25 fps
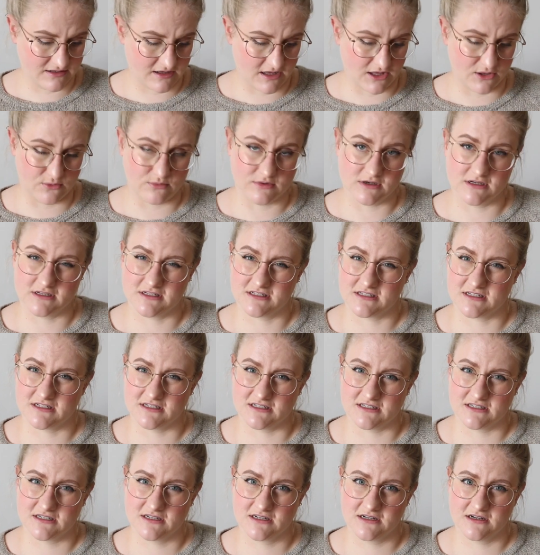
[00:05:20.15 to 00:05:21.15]

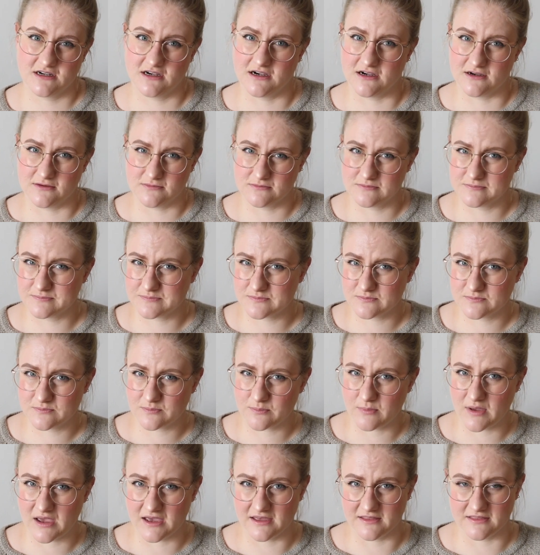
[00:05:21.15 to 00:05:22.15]
high-waisted
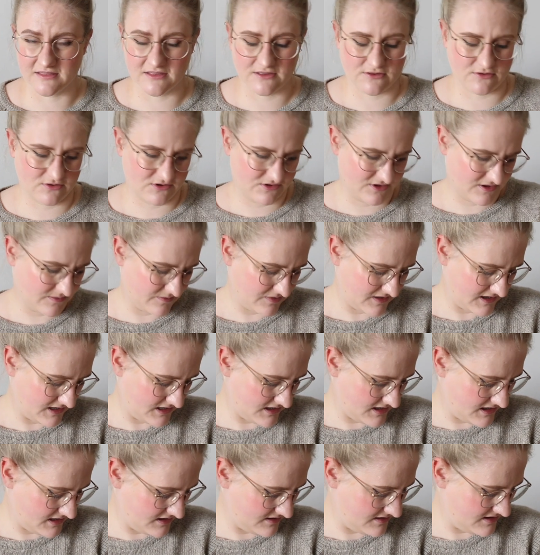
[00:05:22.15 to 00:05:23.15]
pants or
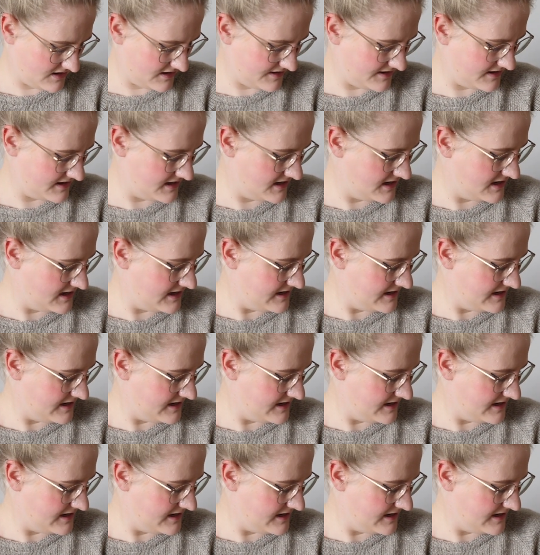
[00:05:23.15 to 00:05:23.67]
something like that.